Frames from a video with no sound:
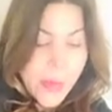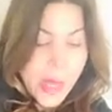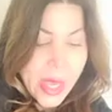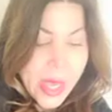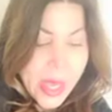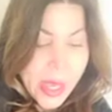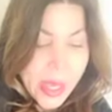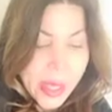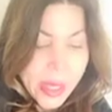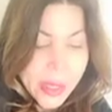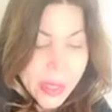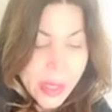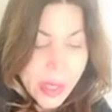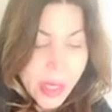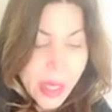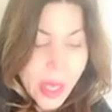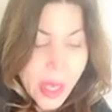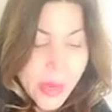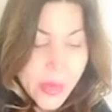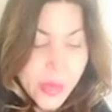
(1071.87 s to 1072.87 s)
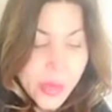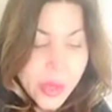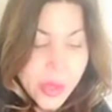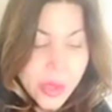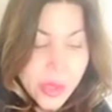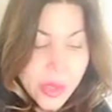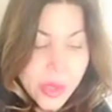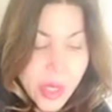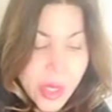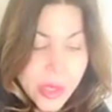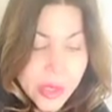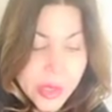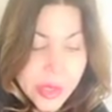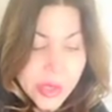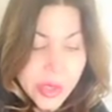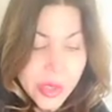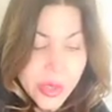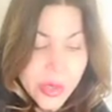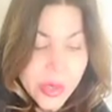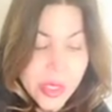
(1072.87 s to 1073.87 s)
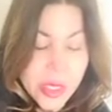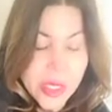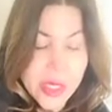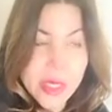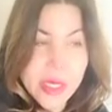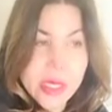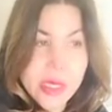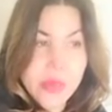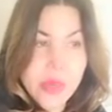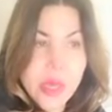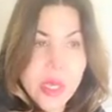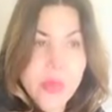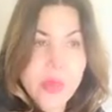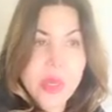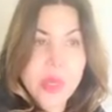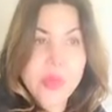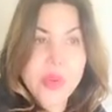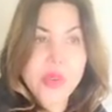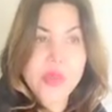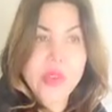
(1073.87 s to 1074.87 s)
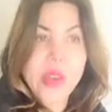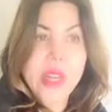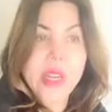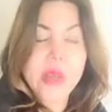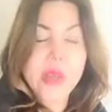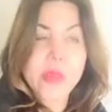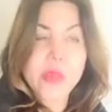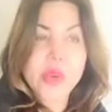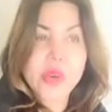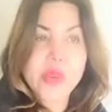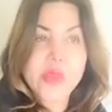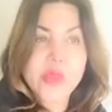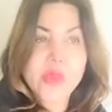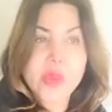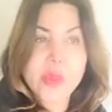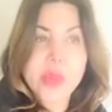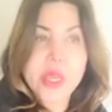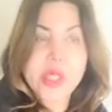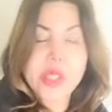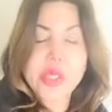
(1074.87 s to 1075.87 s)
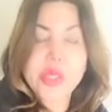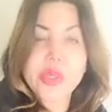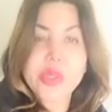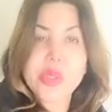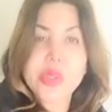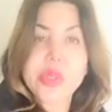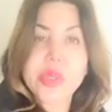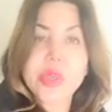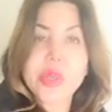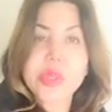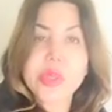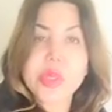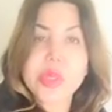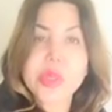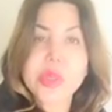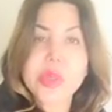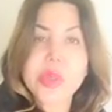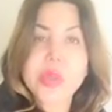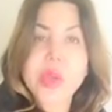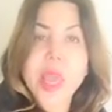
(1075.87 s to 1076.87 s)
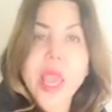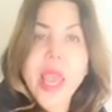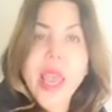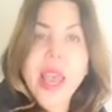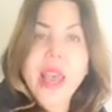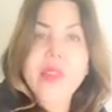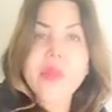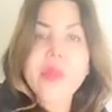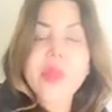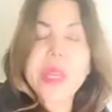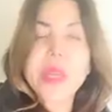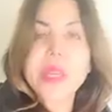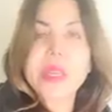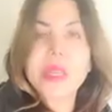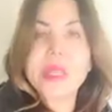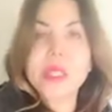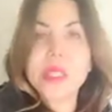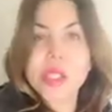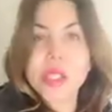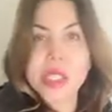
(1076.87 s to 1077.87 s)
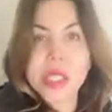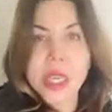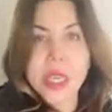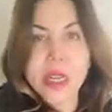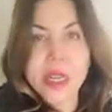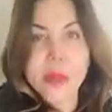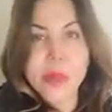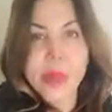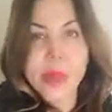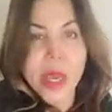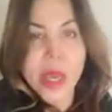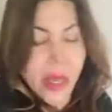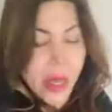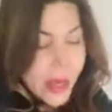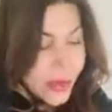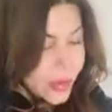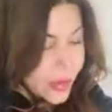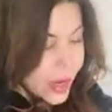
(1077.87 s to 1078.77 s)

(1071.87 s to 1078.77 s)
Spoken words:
And I will also, in this way, be providing more information to those who have been initiated by either